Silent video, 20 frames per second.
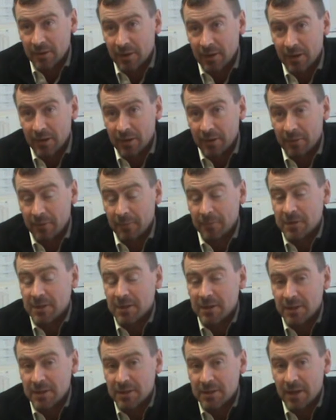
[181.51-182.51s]
It
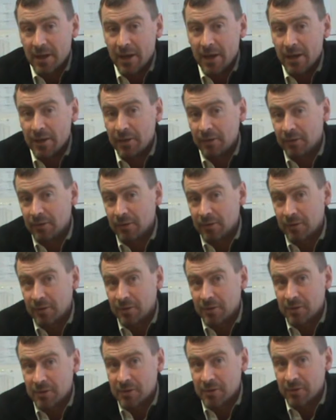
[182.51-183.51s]
obviously does add a lot
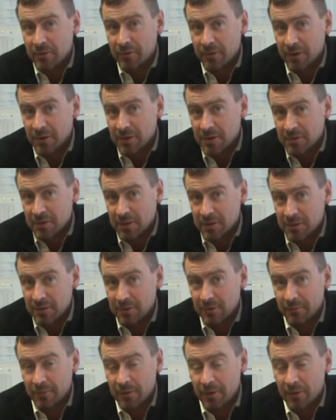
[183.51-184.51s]
of cost to the
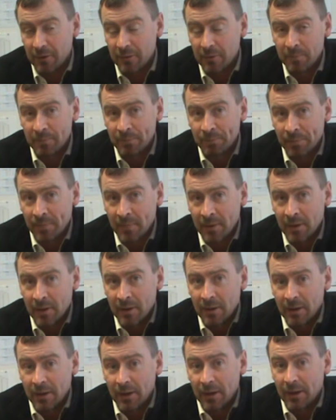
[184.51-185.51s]
construction of the home,
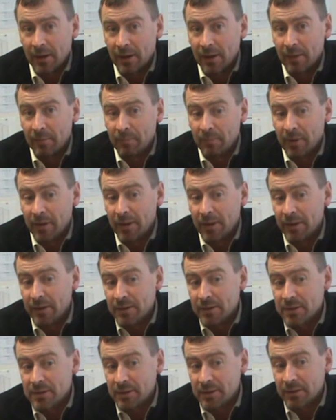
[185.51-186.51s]

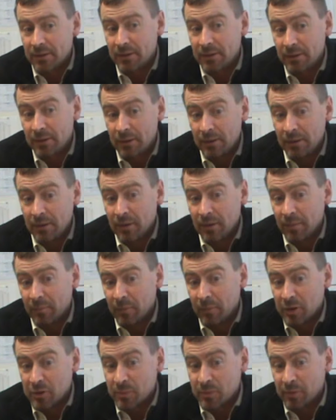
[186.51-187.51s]
and
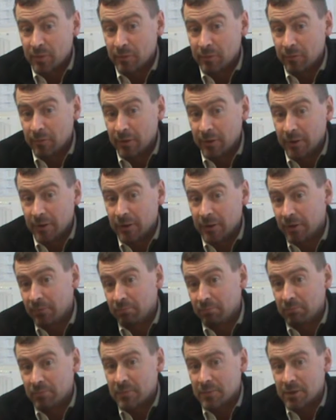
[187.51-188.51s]
most people really
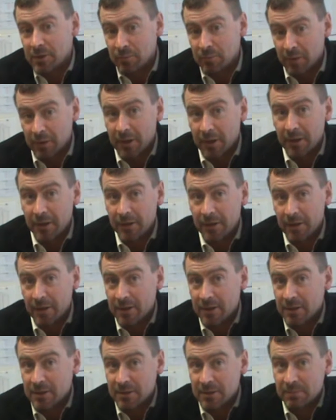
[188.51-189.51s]
just want to get in the
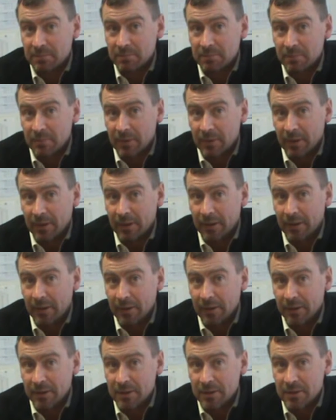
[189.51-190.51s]
house
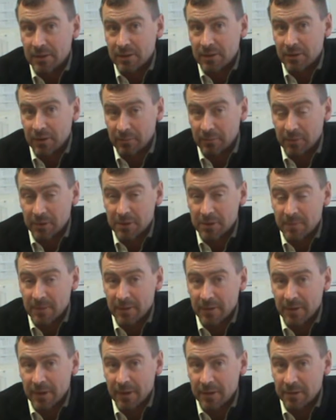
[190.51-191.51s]
and don't want to
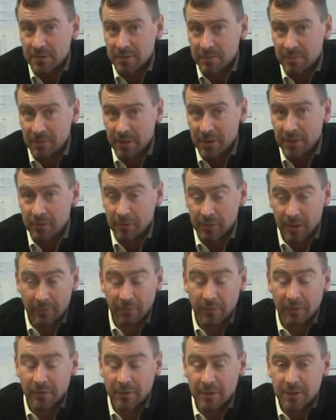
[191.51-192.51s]
spend that extra money, or
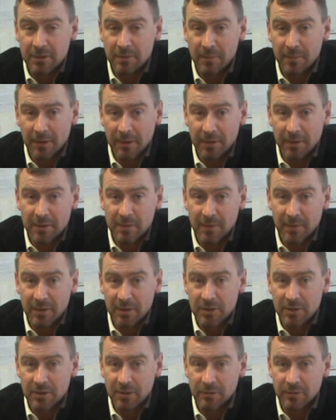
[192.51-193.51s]
haven't got the extra money to
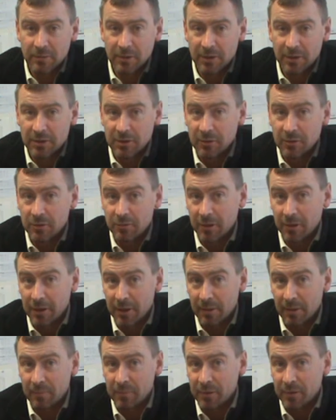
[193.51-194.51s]
spend to trick
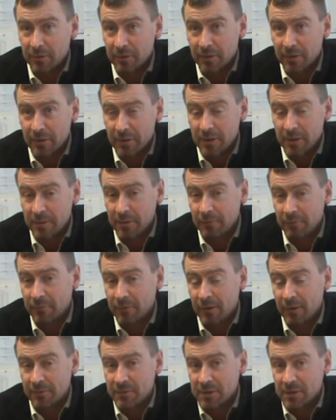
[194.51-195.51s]
it up beyond the
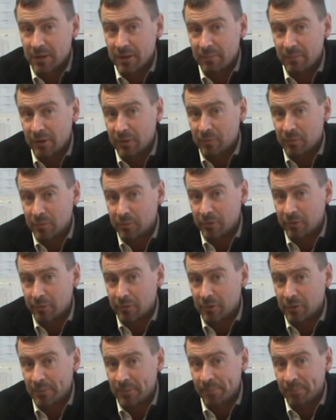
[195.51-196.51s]
5-star minimum
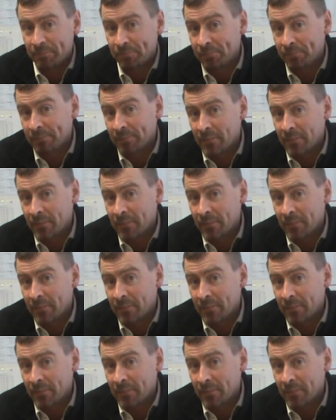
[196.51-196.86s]
requirement.